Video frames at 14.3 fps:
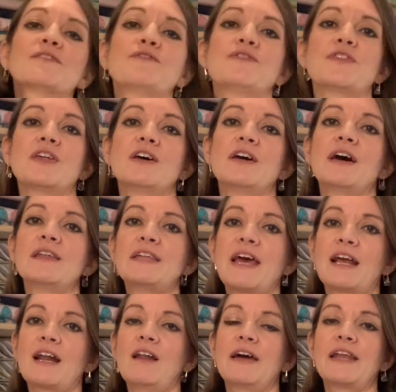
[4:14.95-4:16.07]
for the
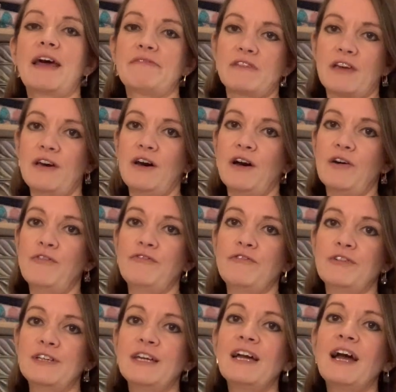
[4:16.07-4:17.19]
neckline and the cuff.
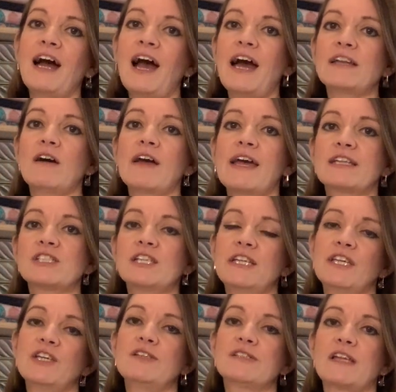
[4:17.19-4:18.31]
And I actually
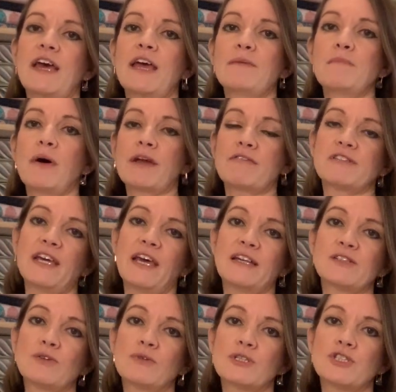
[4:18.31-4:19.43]
used a
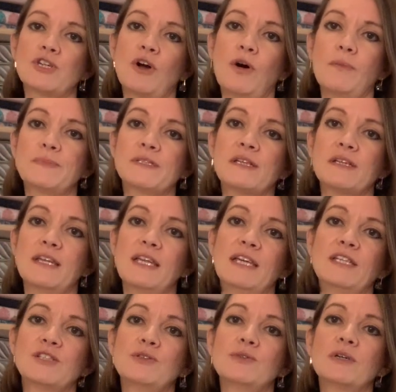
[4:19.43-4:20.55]
Microtex or Sharps
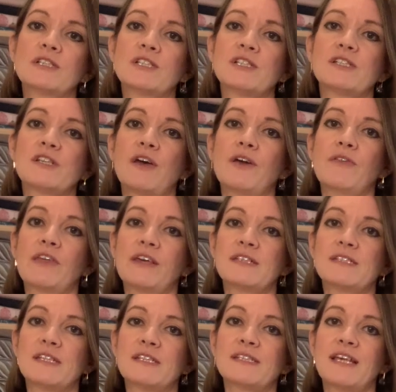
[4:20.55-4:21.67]
needle to sew
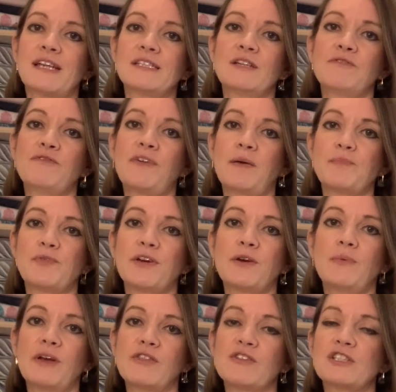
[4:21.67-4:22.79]
this satin fabric
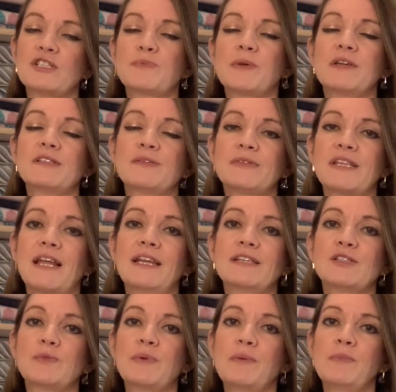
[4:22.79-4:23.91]
with, just because it was that
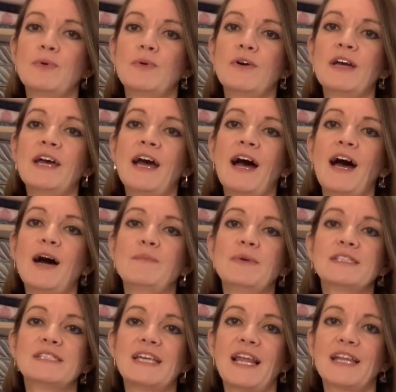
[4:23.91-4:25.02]
little bit more
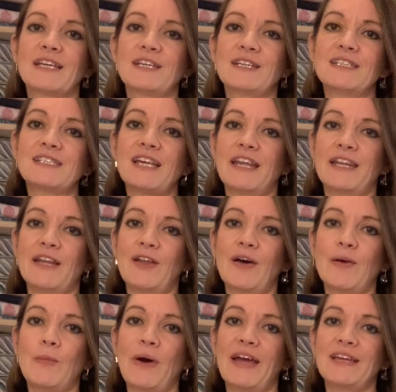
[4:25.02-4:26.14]
delicate and
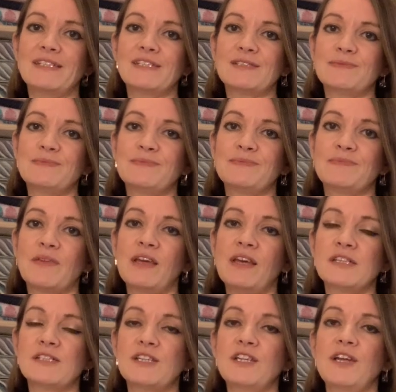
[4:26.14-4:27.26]
lightweight.
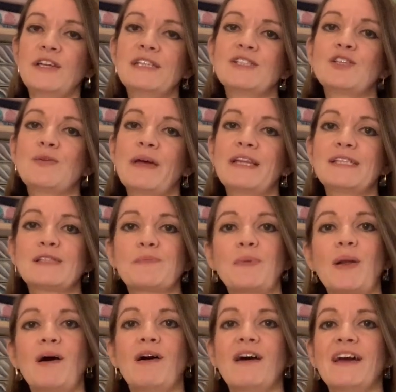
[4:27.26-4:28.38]
So you don't need too many
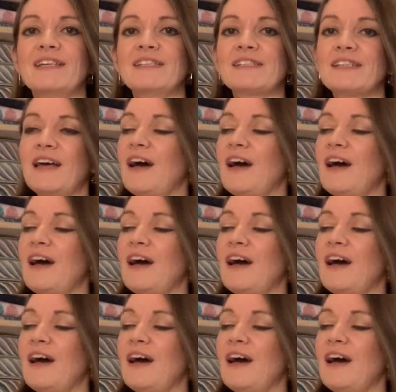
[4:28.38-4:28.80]
supplies,